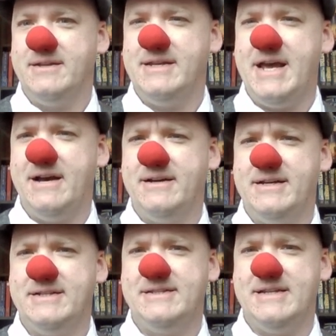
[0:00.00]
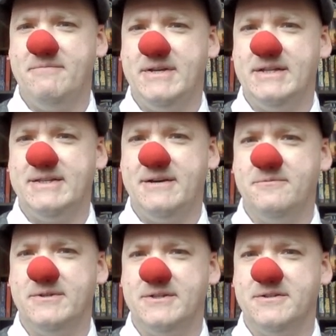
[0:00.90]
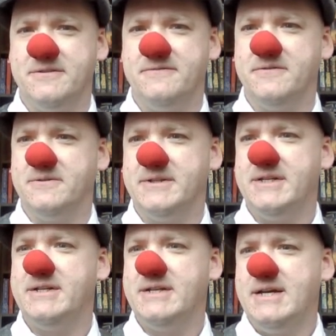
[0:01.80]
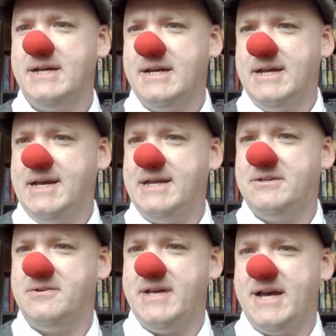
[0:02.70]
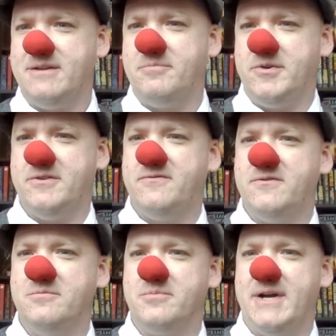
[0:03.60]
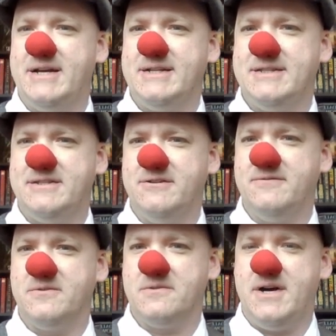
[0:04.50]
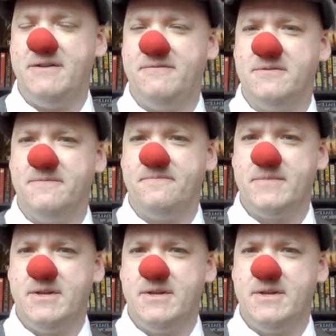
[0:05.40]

Now, here's something that would do for you. He took out a beautiful brown and silver rifle,